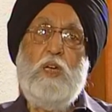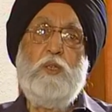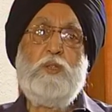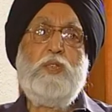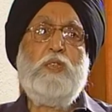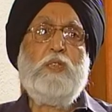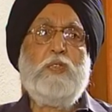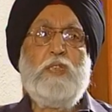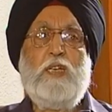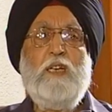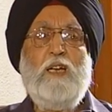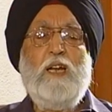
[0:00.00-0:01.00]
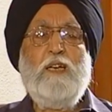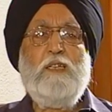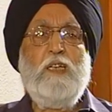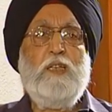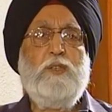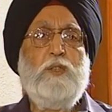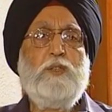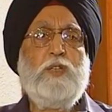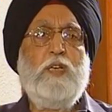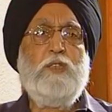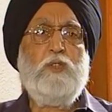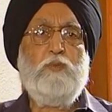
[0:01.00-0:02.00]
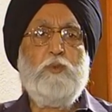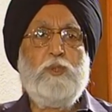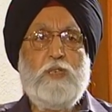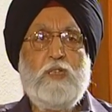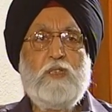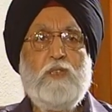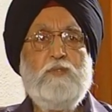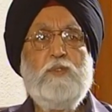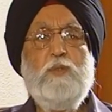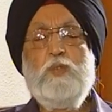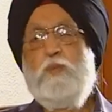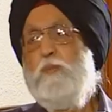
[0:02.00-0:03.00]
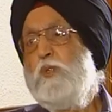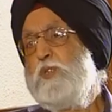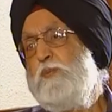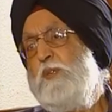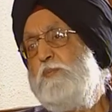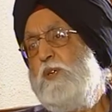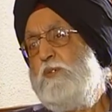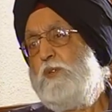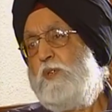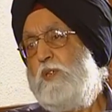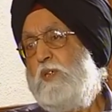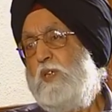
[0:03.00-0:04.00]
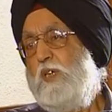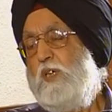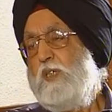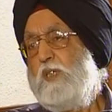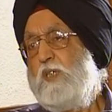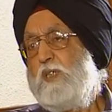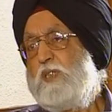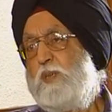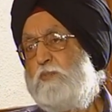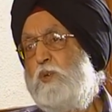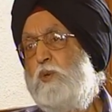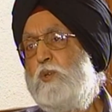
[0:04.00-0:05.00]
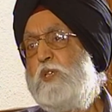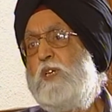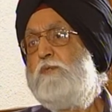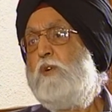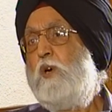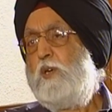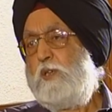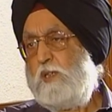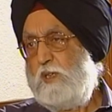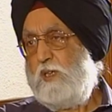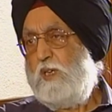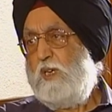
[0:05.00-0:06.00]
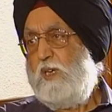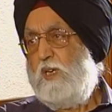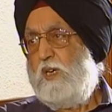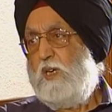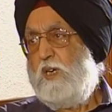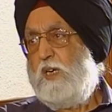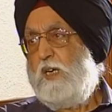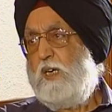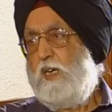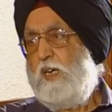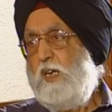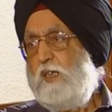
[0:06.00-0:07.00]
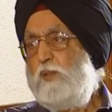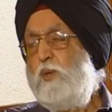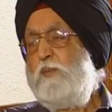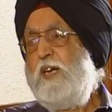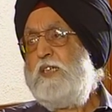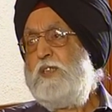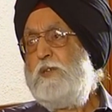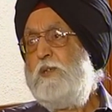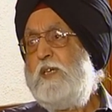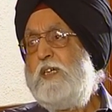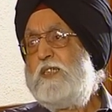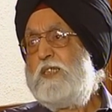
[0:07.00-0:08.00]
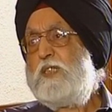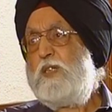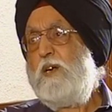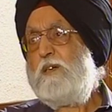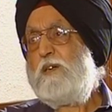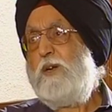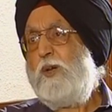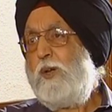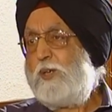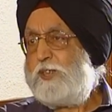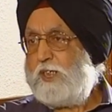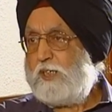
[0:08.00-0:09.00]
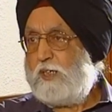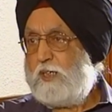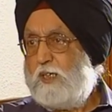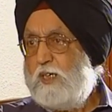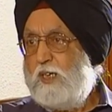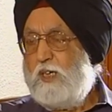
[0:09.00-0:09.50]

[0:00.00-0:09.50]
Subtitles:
You see, the general idea you're trying to project, of course, most people would support and want. Though, mind you, it is not logical